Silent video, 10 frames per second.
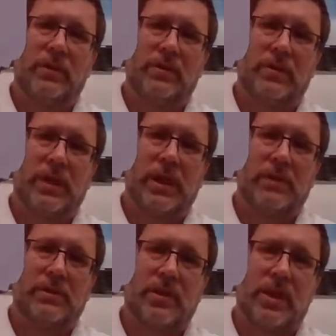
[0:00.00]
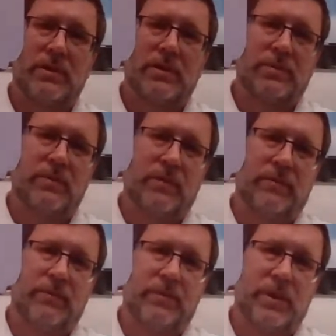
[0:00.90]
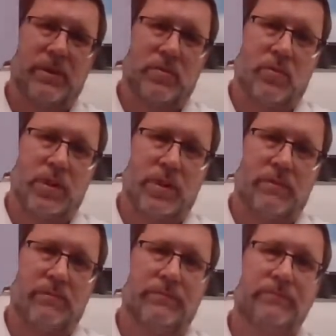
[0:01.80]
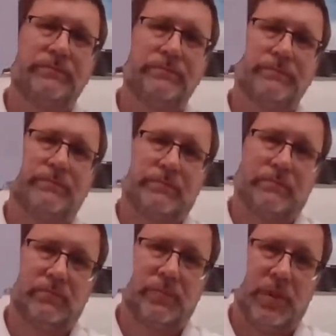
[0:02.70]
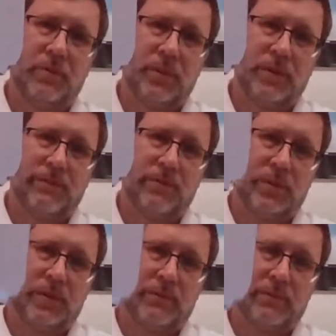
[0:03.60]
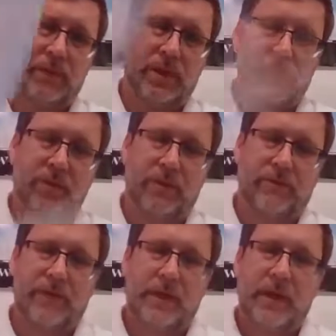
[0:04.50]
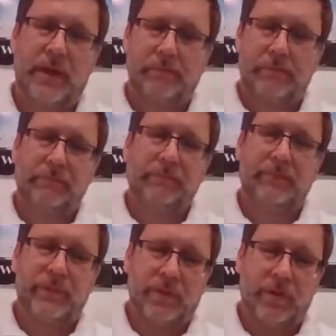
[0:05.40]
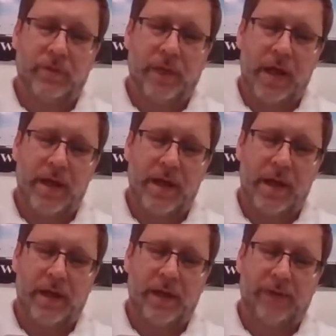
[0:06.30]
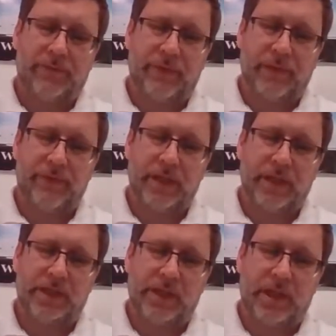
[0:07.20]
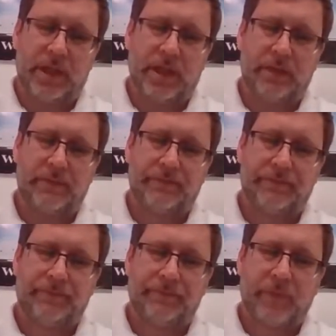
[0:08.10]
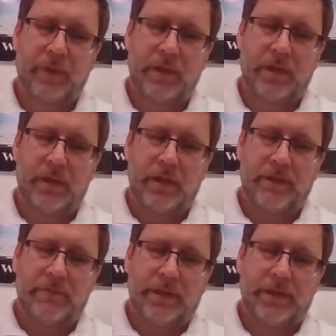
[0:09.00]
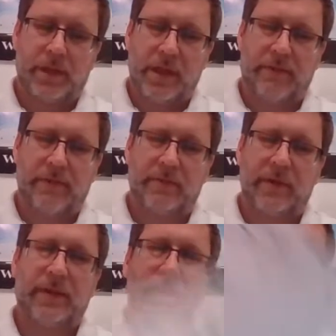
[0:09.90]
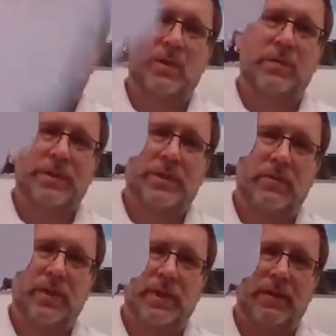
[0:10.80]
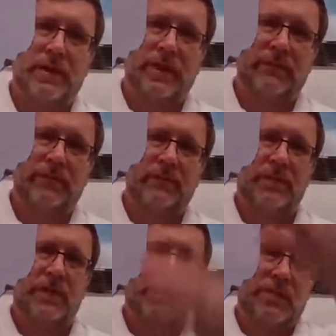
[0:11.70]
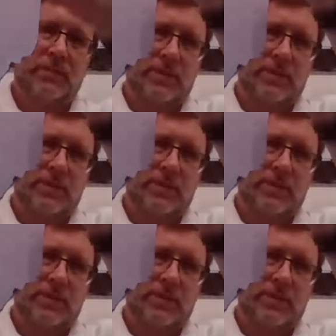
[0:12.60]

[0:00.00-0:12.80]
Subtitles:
Those cancel out because 3 over 3 is 1. And what's 4 times 3? 12. So we got negative 15c plus 11. You might think, well, what's going on there? Negative 15c.